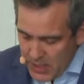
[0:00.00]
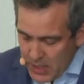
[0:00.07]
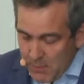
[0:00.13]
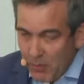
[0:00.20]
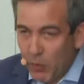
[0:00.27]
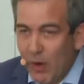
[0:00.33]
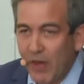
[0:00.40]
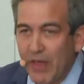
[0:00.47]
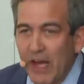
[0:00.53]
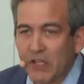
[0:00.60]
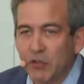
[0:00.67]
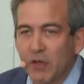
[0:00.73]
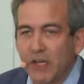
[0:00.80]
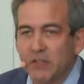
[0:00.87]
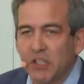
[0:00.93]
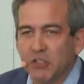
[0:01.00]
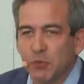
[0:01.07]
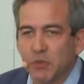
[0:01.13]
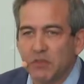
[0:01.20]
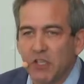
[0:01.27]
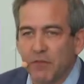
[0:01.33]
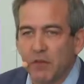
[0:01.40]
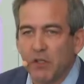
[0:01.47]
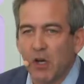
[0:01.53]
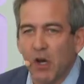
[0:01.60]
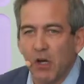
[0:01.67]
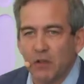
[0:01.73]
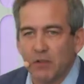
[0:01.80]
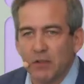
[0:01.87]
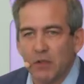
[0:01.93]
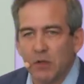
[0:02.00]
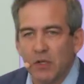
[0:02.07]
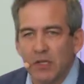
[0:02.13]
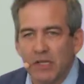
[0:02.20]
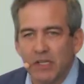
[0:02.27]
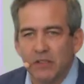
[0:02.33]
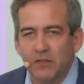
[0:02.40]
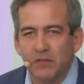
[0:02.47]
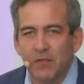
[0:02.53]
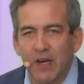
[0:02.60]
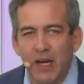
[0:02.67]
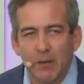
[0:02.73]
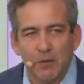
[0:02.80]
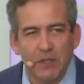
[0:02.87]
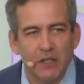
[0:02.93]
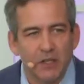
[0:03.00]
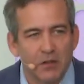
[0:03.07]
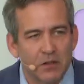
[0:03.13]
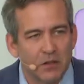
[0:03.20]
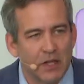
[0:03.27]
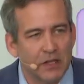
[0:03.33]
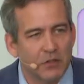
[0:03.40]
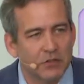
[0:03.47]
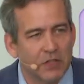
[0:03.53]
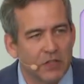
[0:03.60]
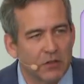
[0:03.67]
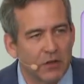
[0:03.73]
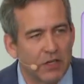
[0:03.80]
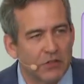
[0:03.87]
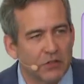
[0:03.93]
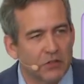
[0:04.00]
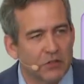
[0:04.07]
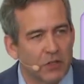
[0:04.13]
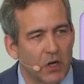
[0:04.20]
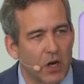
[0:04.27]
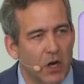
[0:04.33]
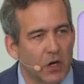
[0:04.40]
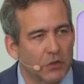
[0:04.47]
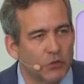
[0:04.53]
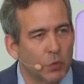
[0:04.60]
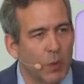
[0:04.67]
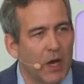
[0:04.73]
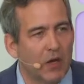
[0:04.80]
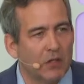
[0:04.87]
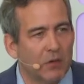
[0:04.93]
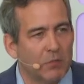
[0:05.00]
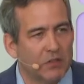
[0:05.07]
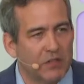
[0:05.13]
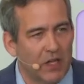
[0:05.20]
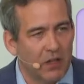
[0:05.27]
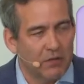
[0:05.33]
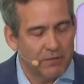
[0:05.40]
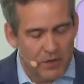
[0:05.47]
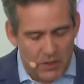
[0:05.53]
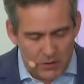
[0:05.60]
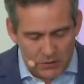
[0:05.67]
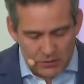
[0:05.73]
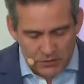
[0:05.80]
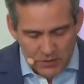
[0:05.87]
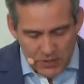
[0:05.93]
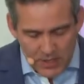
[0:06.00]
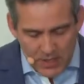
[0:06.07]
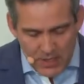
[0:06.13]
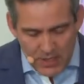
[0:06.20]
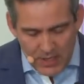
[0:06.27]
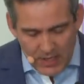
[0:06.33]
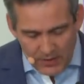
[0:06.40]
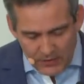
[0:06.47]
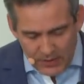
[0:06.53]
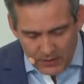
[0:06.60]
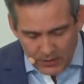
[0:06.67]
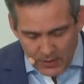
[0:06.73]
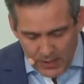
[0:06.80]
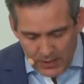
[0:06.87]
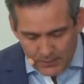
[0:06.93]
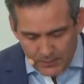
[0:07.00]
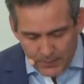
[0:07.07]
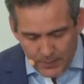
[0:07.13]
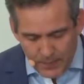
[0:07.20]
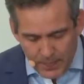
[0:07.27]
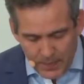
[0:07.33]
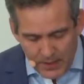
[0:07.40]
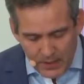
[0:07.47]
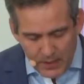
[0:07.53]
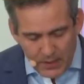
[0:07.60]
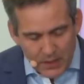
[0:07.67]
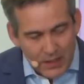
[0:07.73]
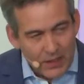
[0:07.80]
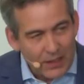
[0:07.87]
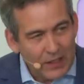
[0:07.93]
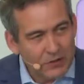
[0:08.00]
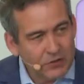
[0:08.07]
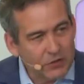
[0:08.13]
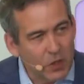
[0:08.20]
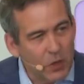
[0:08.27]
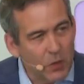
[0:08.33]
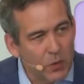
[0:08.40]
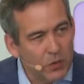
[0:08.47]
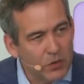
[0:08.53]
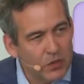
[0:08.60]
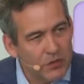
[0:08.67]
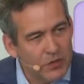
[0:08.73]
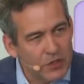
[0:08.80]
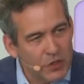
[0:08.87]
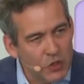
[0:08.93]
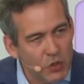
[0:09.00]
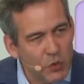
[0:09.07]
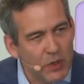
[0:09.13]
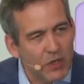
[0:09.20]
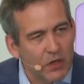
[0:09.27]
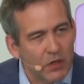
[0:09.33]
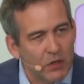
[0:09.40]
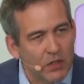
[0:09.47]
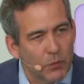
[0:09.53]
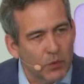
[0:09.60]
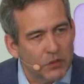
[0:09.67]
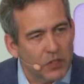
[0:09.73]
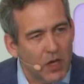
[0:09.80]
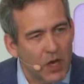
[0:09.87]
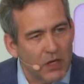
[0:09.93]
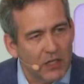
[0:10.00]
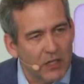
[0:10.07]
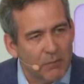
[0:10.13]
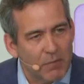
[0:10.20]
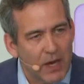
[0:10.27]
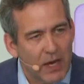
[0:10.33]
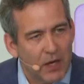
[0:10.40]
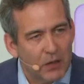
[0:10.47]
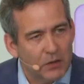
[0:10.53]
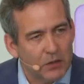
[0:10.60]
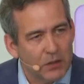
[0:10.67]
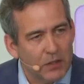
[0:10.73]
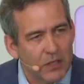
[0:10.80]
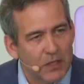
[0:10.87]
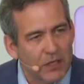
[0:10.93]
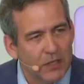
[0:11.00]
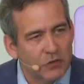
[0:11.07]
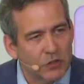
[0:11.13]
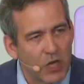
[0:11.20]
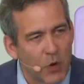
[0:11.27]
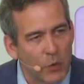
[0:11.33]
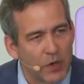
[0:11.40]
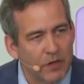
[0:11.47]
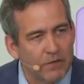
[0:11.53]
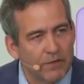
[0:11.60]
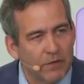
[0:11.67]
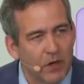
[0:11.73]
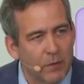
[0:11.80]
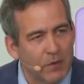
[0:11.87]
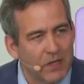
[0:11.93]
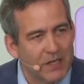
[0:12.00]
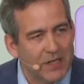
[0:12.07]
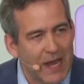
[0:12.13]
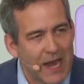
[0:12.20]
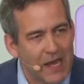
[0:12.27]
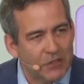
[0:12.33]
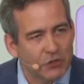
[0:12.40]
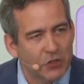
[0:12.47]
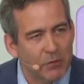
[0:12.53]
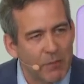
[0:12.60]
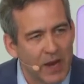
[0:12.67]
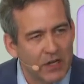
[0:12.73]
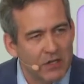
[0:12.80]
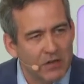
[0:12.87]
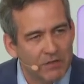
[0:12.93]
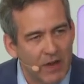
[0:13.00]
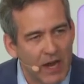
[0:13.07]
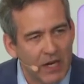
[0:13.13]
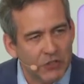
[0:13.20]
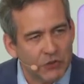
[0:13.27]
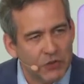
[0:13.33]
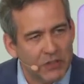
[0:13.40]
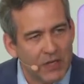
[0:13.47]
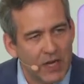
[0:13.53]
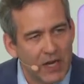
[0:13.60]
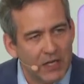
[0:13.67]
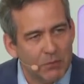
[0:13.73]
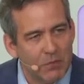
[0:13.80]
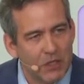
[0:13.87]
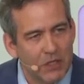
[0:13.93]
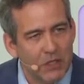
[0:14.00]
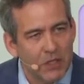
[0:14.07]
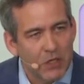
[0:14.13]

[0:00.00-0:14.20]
But while that transition was difficult, his family, later generations, and ours welcomed the telephone and the internet. And so the new era that we're talking about is going from a national manufacturing economy